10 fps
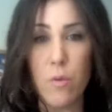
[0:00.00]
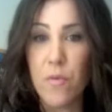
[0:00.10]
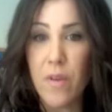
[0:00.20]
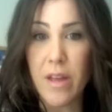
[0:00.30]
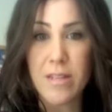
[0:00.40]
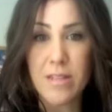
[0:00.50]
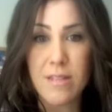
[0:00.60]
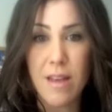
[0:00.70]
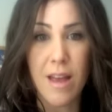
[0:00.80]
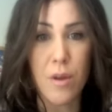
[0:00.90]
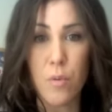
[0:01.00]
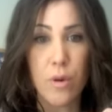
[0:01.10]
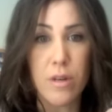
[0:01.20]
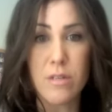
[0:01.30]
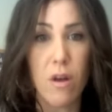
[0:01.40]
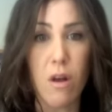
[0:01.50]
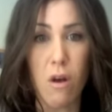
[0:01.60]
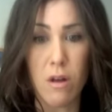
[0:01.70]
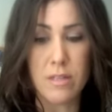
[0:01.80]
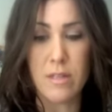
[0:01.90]
face, and it works
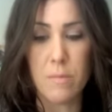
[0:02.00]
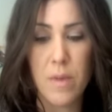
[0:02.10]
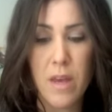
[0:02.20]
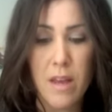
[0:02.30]
awesome.